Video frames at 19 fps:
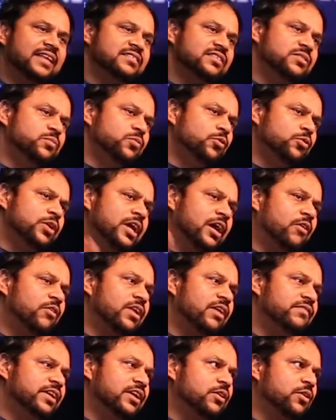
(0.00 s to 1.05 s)
And as he's
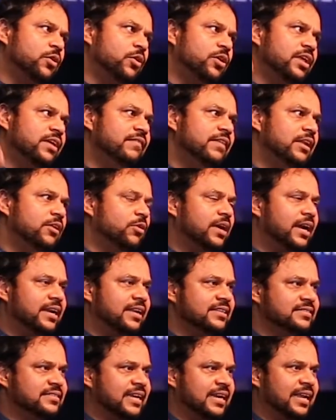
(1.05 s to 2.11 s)
moving out of the court, he will
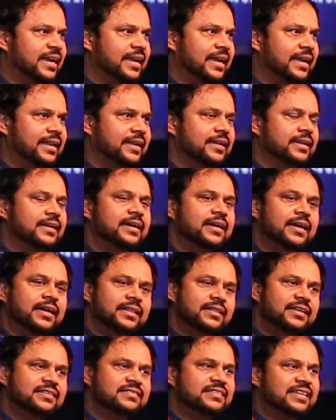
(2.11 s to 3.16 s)
look at his son
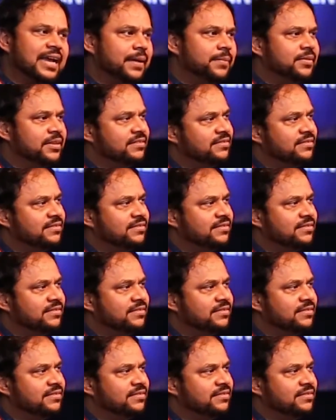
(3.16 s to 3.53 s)
again. This